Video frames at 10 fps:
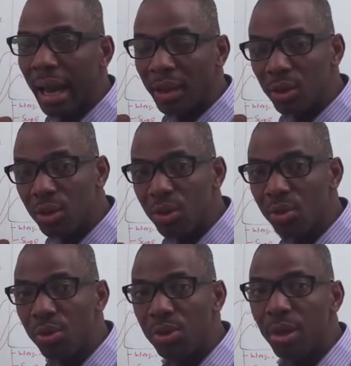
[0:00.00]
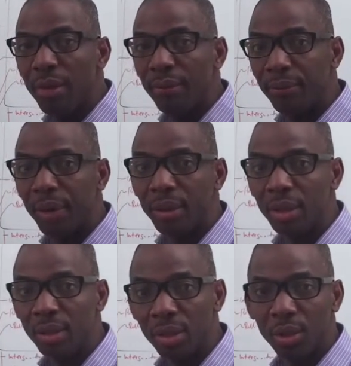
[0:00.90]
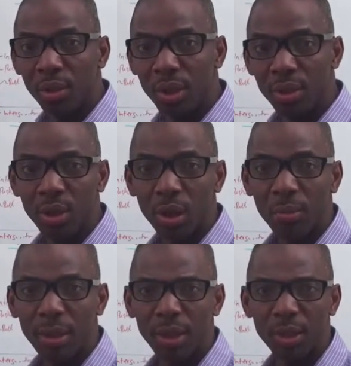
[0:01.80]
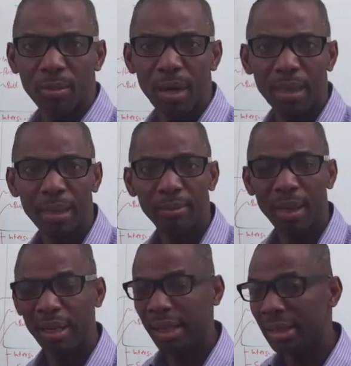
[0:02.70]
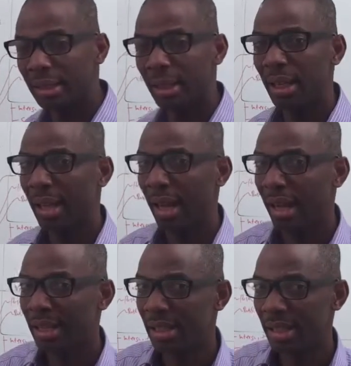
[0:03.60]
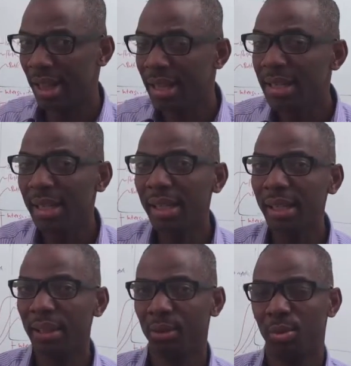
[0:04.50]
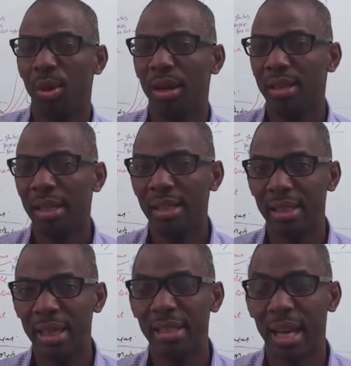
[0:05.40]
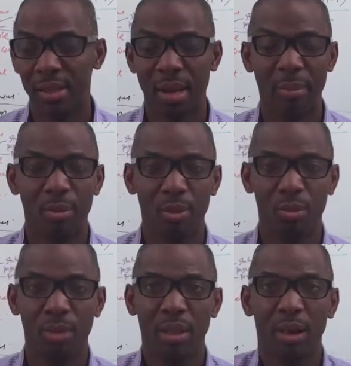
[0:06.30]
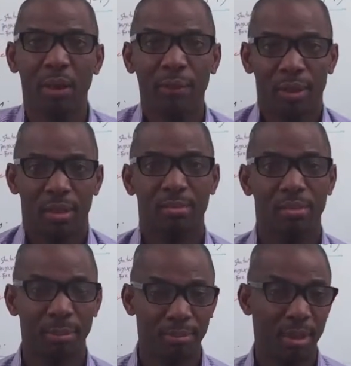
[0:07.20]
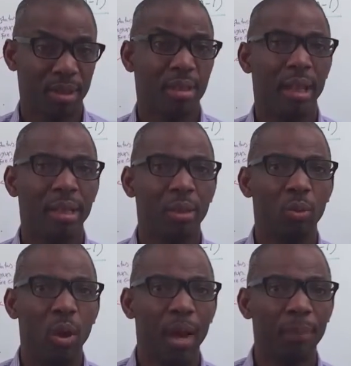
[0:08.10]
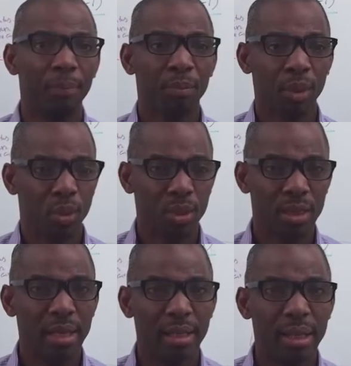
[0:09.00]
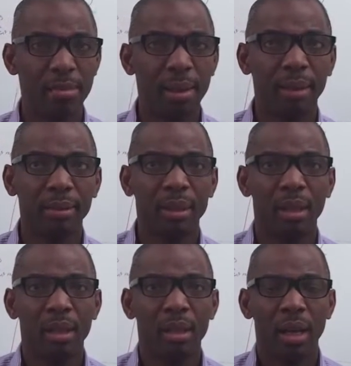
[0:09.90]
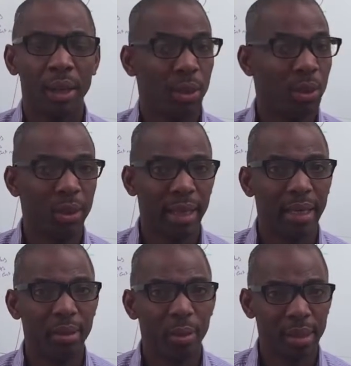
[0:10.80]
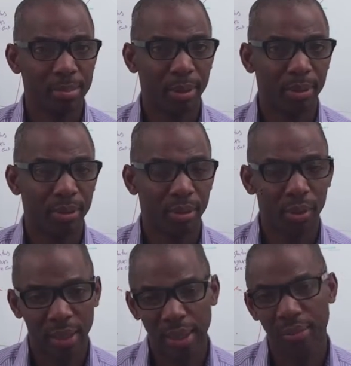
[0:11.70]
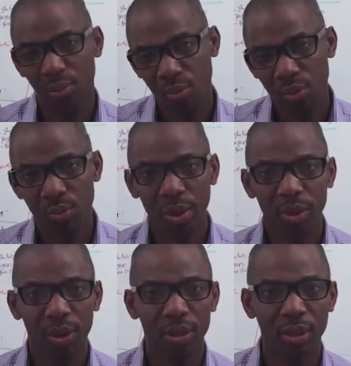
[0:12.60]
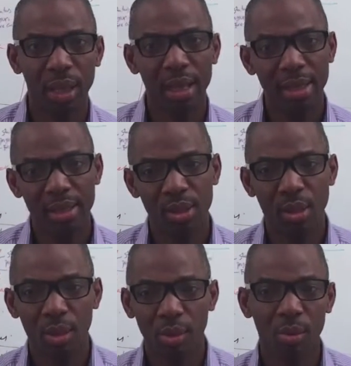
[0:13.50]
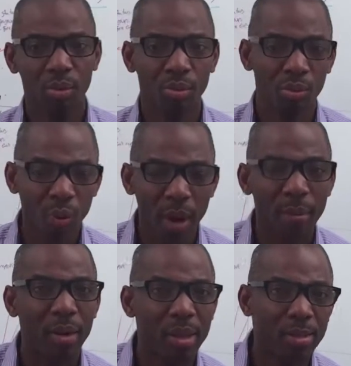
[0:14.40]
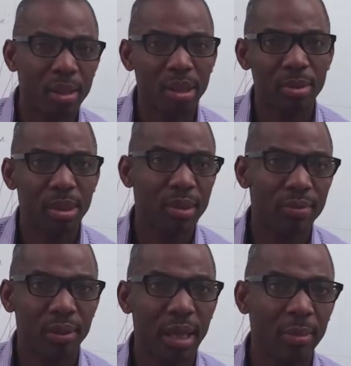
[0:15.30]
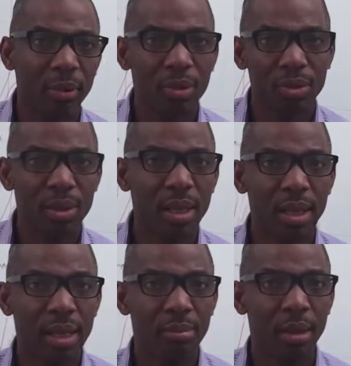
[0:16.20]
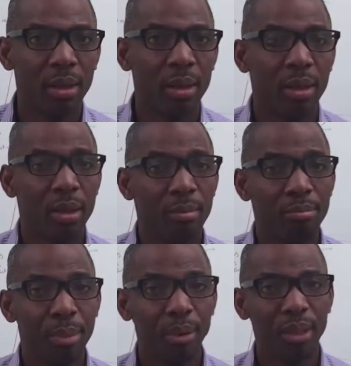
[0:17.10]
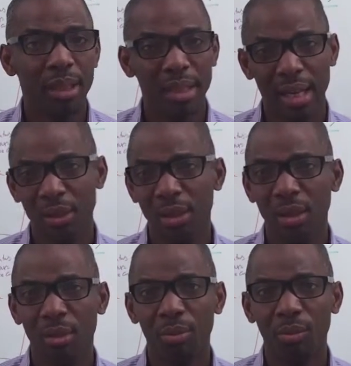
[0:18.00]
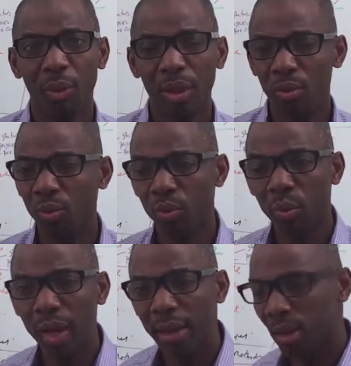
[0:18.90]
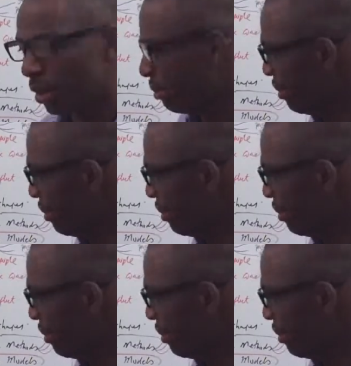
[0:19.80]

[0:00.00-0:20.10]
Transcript: and use in your communication management plan. It's easily, to be honest, it has happened to me in the office personally, where you send an email and you don't get a response. Okay, well, you can say it's not quite my responsibility for them because you sent the email. But it's actually, when I thought